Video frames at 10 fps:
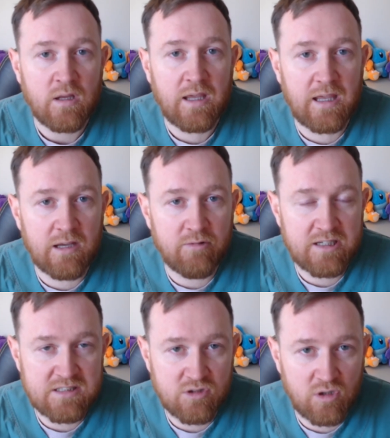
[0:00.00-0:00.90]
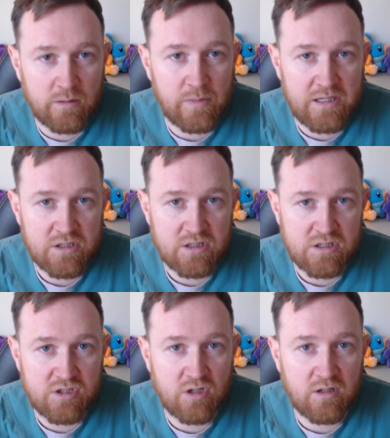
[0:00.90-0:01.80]
Airway is not a major
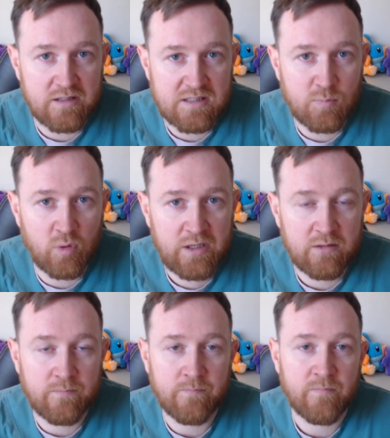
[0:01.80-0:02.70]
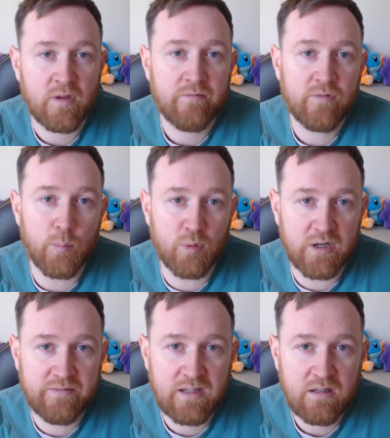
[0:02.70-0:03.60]
concern at this point. For
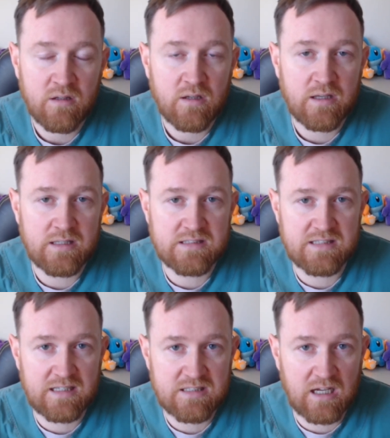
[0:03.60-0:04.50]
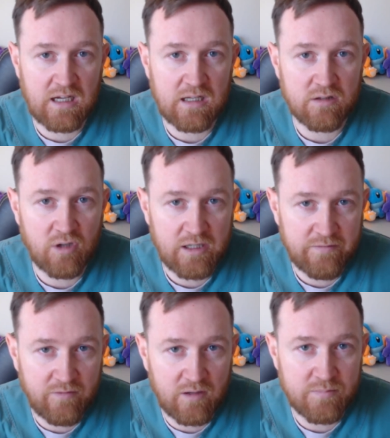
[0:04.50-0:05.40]
breathing, his SATs are
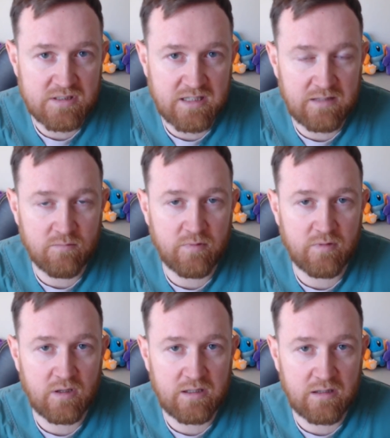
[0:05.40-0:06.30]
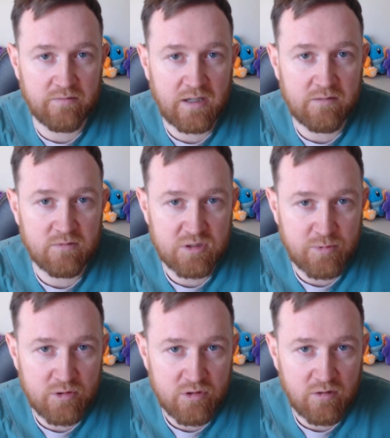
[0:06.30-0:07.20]
95% with an elevated
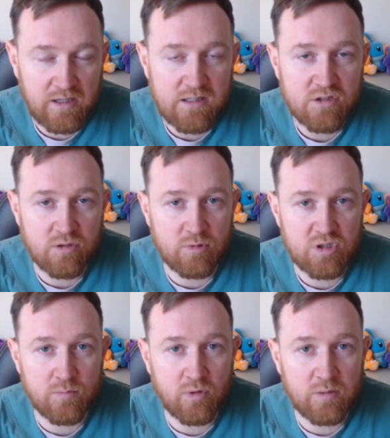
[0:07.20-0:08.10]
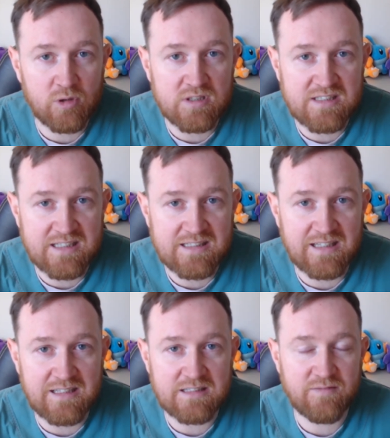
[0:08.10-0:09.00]
respiratory rate, so we should put him on 6
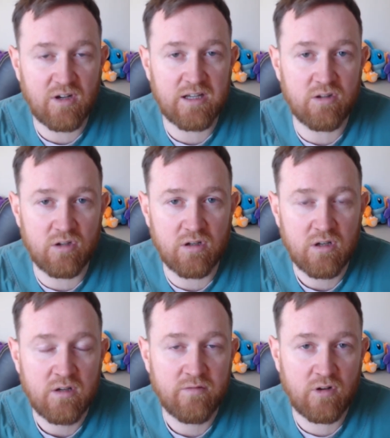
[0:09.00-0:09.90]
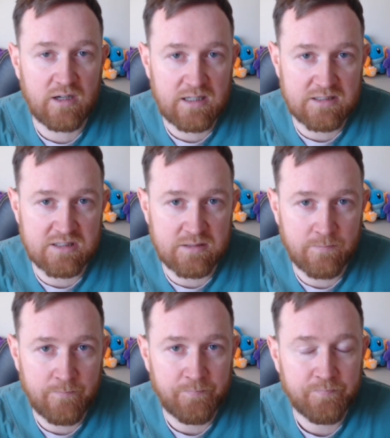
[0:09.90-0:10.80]
litres via Hudson.
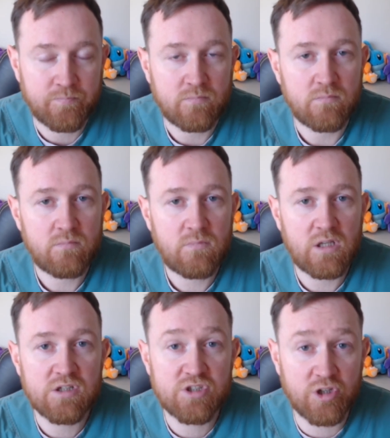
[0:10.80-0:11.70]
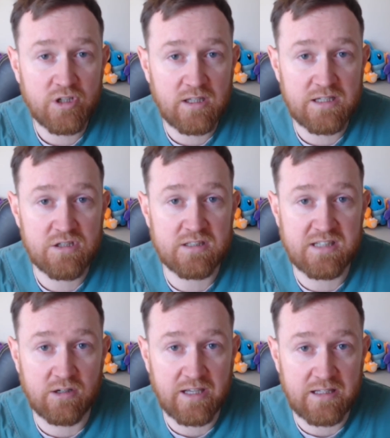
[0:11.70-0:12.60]
Circulation is our
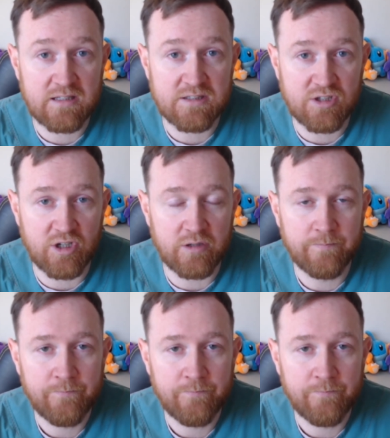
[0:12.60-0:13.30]
key concern.